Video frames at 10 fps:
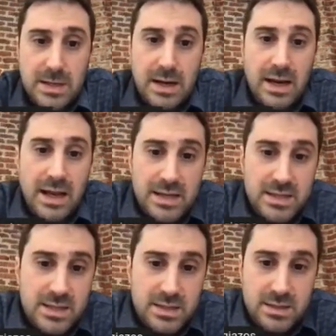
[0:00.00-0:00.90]

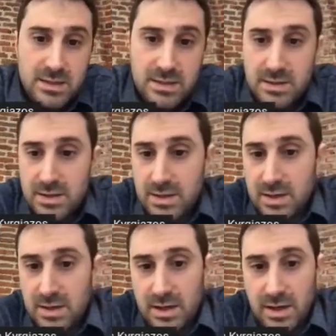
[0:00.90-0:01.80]
less
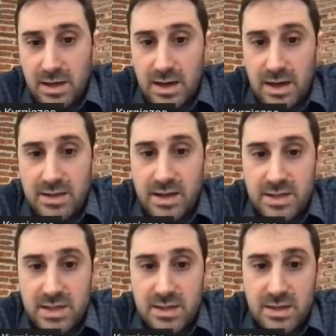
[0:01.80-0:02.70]
high
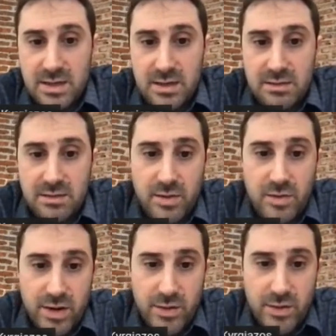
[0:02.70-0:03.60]
density, the green
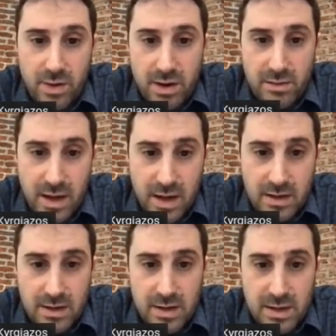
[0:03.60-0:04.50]
rural,
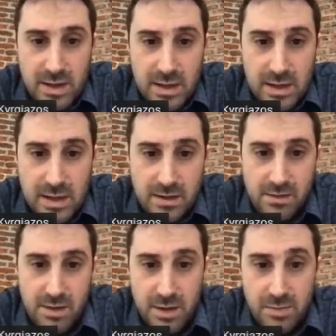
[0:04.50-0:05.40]
and
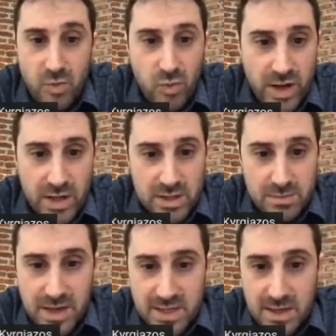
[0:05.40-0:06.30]
the deep green is
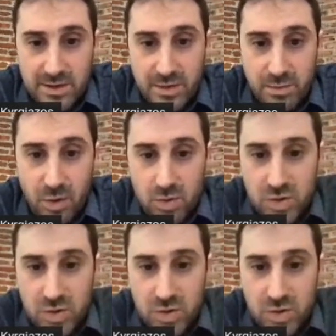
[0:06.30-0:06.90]
basically remote.